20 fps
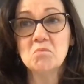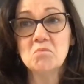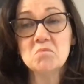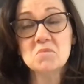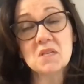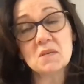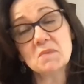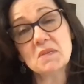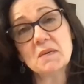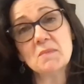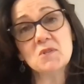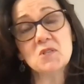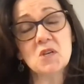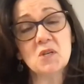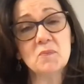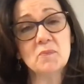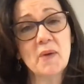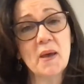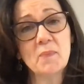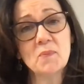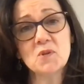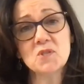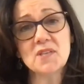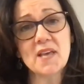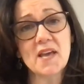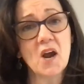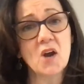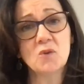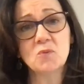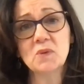Sometimes salt and peppers,
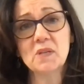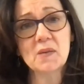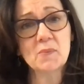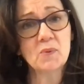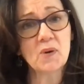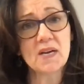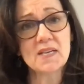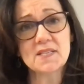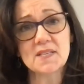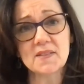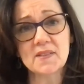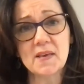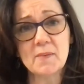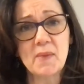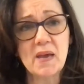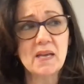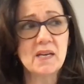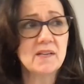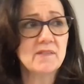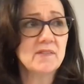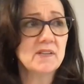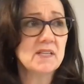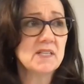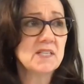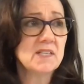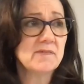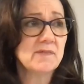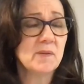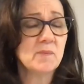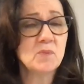they aren't really present. They may live in a
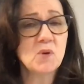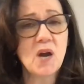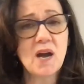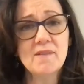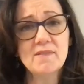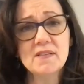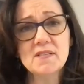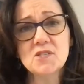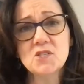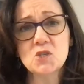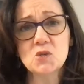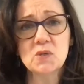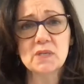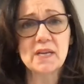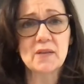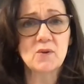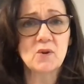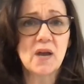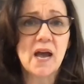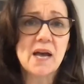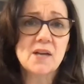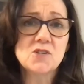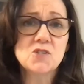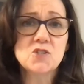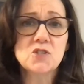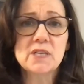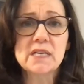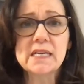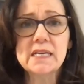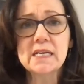different province or another
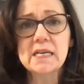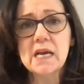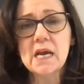country.